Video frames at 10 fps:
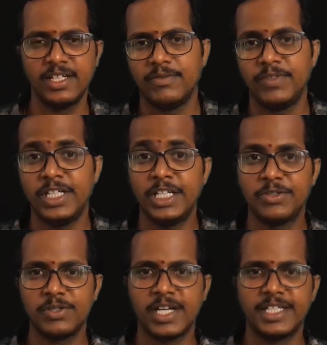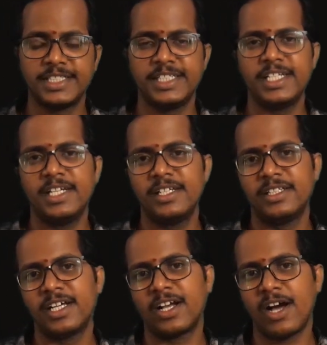we need to consider
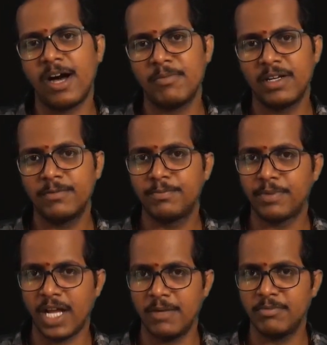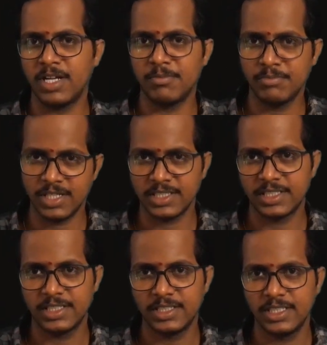the common prime
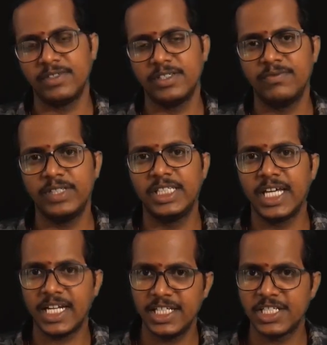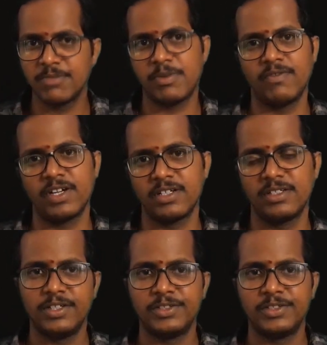numbers with their least power.